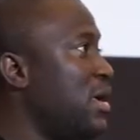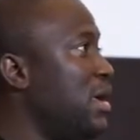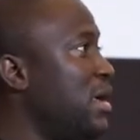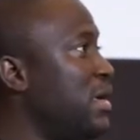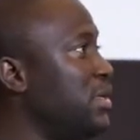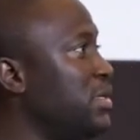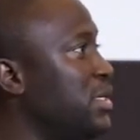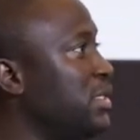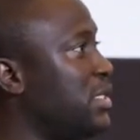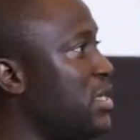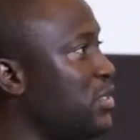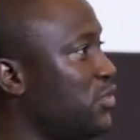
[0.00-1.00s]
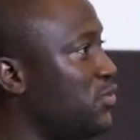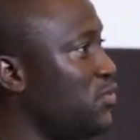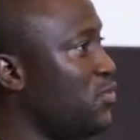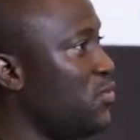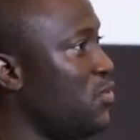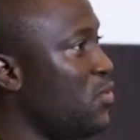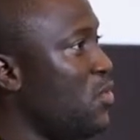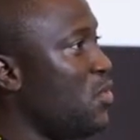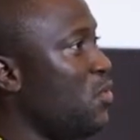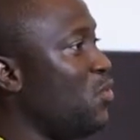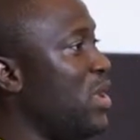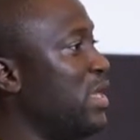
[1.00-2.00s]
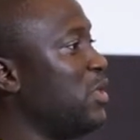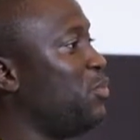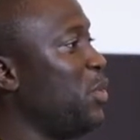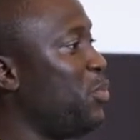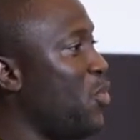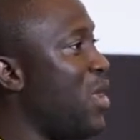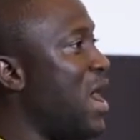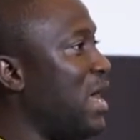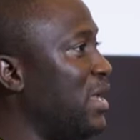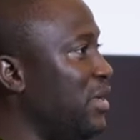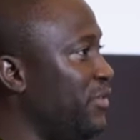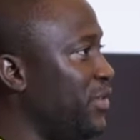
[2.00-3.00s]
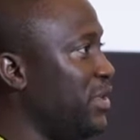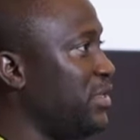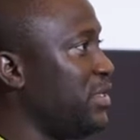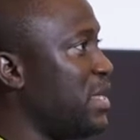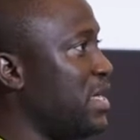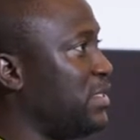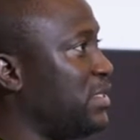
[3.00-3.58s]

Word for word: And it tells you where the people are living at.